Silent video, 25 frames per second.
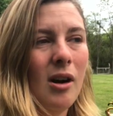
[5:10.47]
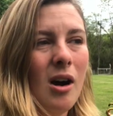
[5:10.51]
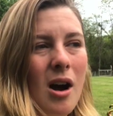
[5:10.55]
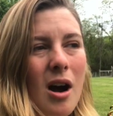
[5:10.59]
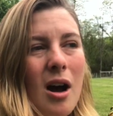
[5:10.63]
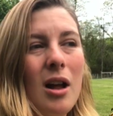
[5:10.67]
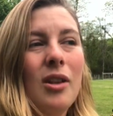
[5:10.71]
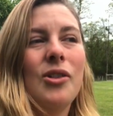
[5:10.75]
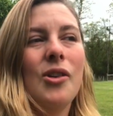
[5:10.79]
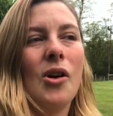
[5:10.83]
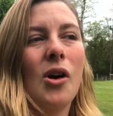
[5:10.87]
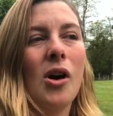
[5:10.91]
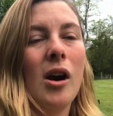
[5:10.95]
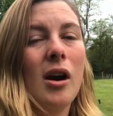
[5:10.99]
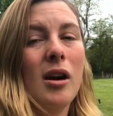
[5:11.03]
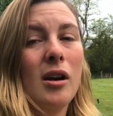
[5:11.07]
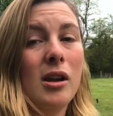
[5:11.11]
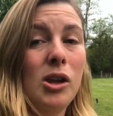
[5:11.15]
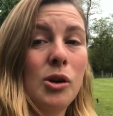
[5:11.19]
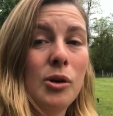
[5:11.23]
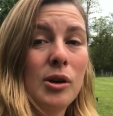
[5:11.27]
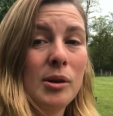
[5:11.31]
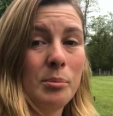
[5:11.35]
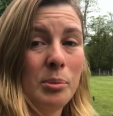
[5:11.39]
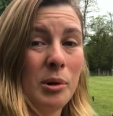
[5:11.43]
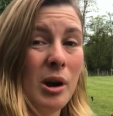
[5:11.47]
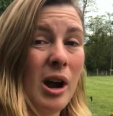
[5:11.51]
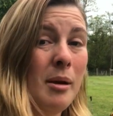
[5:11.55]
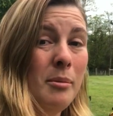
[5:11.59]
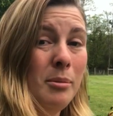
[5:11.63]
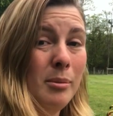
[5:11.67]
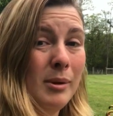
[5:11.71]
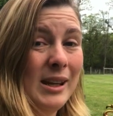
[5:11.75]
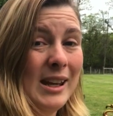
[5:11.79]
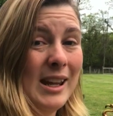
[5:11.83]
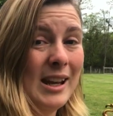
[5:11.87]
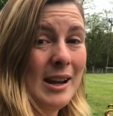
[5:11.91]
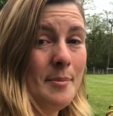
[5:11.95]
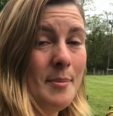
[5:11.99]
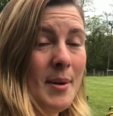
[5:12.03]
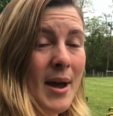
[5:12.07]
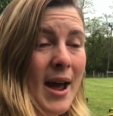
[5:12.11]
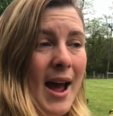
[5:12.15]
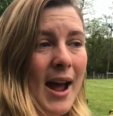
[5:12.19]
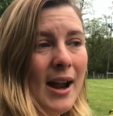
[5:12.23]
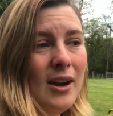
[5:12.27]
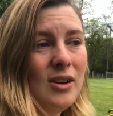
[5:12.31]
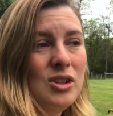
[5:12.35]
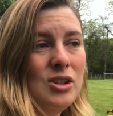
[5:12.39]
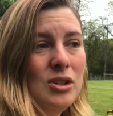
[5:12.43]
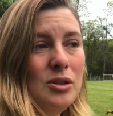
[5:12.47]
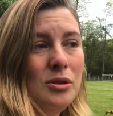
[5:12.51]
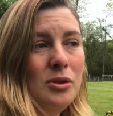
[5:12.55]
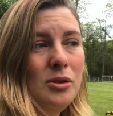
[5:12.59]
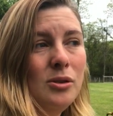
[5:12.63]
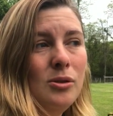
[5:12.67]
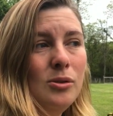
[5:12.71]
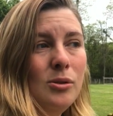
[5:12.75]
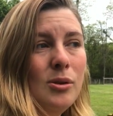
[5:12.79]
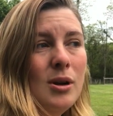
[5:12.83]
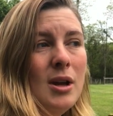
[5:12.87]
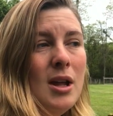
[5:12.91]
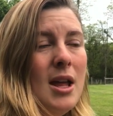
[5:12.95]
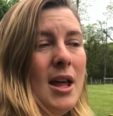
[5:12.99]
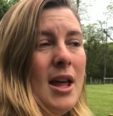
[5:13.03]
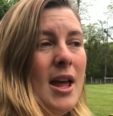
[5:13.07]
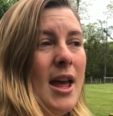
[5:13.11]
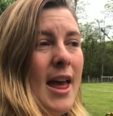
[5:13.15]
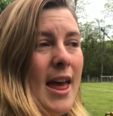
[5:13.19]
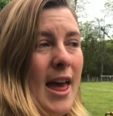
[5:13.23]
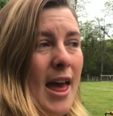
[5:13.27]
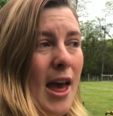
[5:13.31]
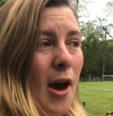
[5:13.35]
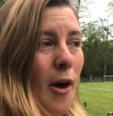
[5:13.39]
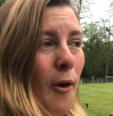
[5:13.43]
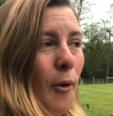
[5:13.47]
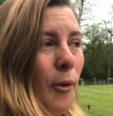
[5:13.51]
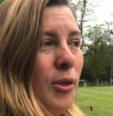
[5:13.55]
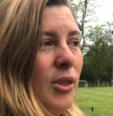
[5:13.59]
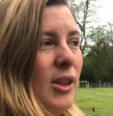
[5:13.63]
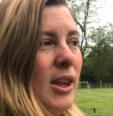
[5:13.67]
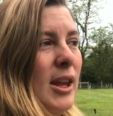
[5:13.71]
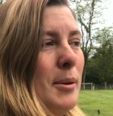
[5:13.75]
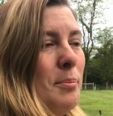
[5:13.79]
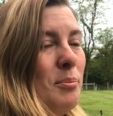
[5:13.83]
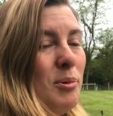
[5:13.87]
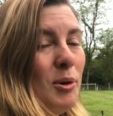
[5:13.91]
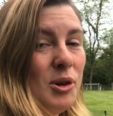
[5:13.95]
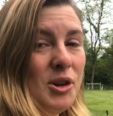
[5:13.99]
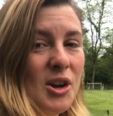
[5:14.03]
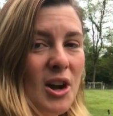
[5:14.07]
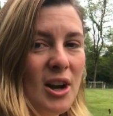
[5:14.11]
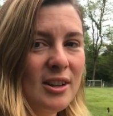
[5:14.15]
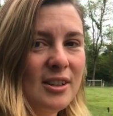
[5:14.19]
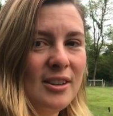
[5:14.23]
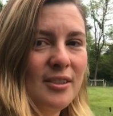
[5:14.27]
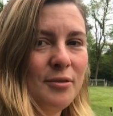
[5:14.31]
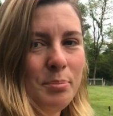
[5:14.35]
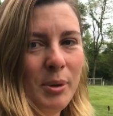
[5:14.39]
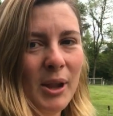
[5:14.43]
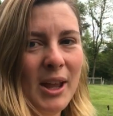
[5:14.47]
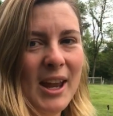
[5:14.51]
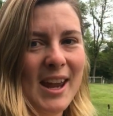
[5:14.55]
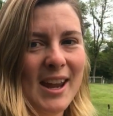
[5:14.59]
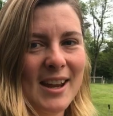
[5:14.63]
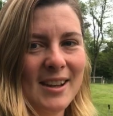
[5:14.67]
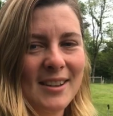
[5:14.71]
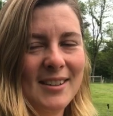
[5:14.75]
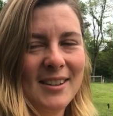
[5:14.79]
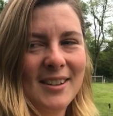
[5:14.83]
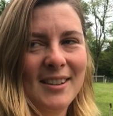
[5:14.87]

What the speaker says: Odds are you can probably get it back to a healthy, productive plant.